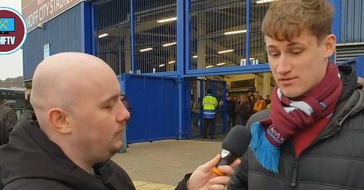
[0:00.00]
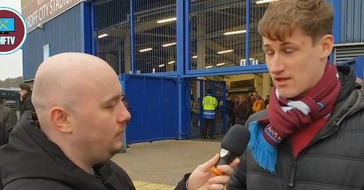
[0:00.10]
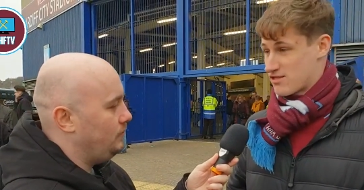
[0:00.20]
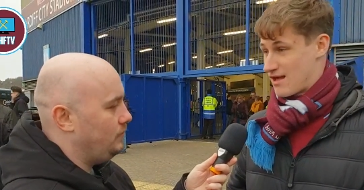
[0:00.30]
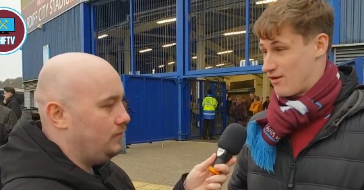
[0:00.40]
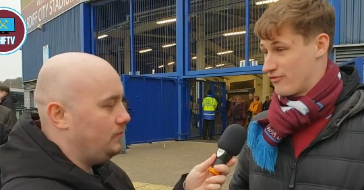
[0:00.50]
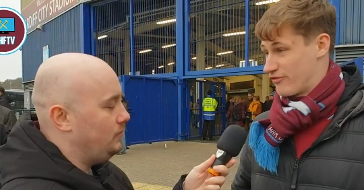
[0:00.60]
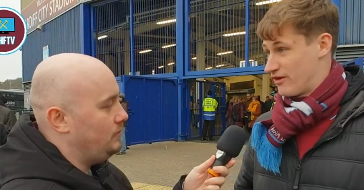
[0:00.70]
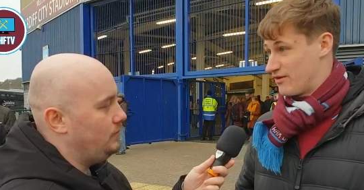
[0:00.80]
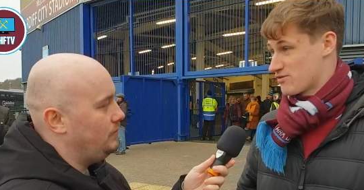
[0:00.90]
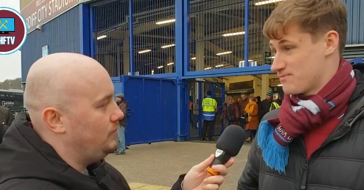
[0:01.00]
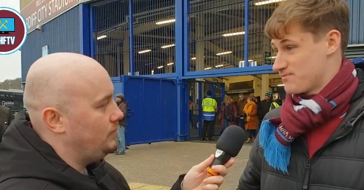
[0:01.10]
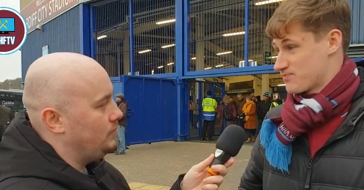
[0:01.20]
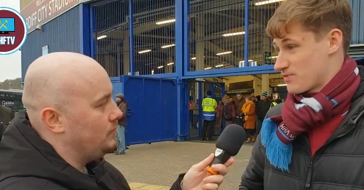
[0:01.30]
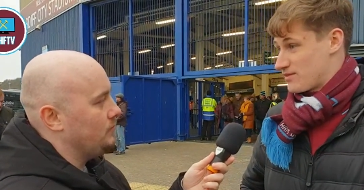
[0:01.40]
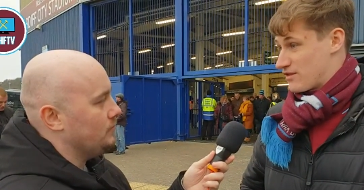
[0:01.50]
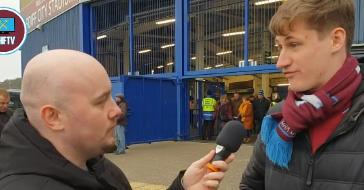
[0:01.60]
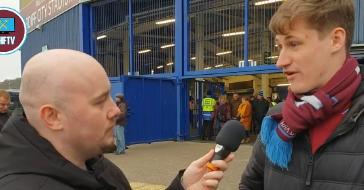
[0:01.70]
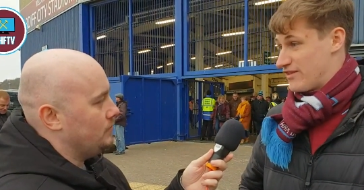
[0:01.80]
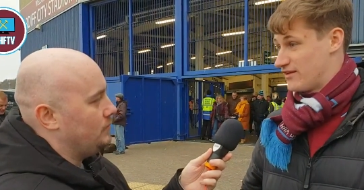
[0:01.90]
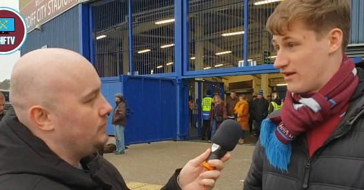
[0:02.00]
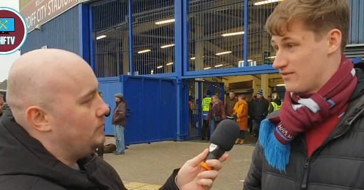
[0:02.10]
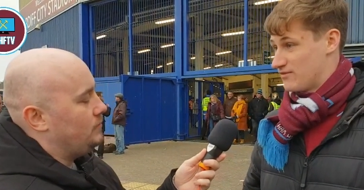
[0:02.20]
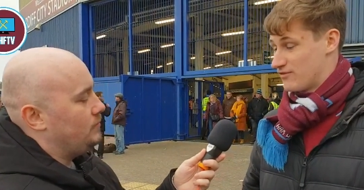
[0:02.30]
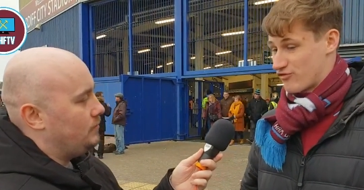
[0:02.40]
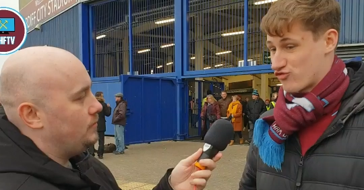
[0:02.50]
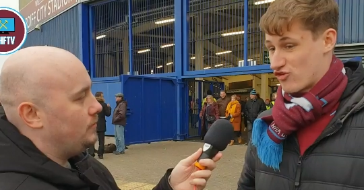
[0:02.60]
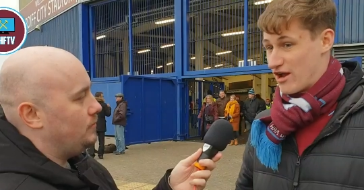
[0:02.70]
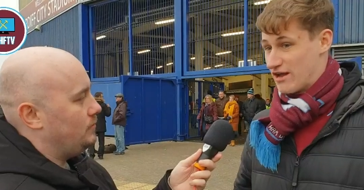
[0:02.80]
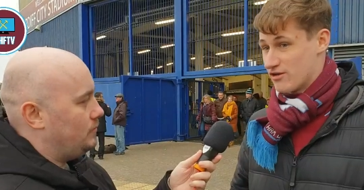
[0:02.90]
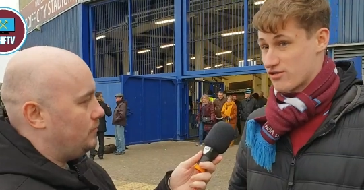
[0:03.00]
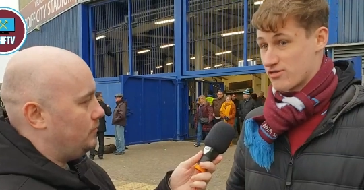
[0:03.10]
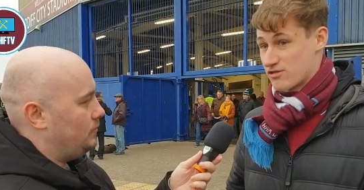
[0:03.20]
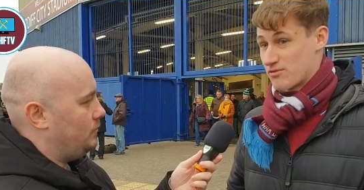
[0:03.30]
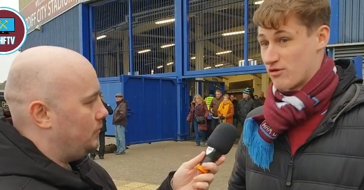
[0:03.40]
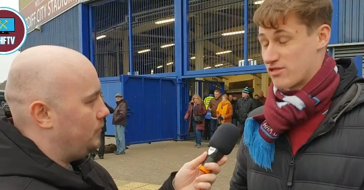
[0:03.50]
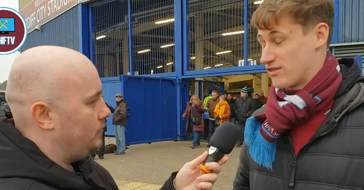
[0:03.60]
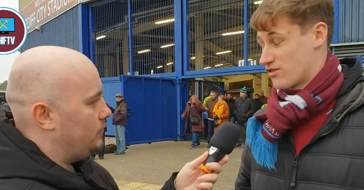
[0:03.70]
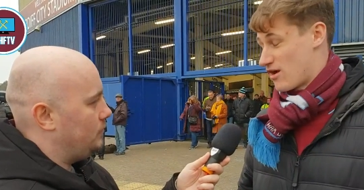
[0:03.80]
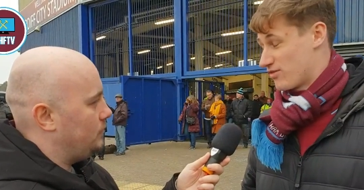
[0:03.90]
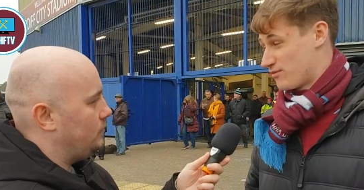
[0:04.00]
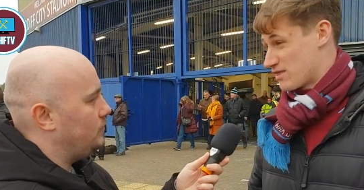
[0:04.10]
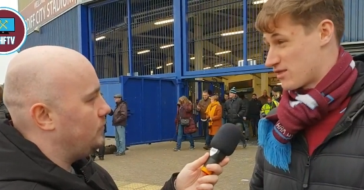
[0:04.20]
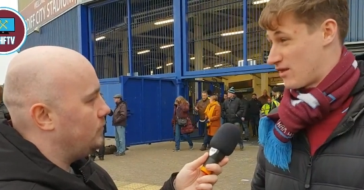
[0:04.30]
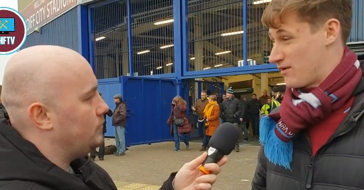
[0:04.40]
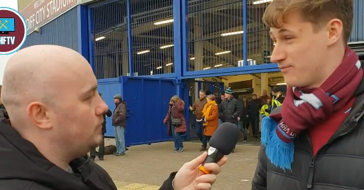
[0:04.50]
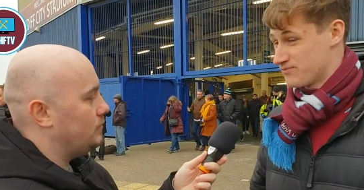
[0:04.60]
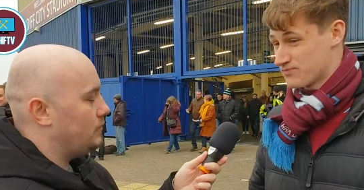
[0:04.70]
Speaker 1: sat off it. They defended it, frustrated us, and to be honest, they deserved the win today.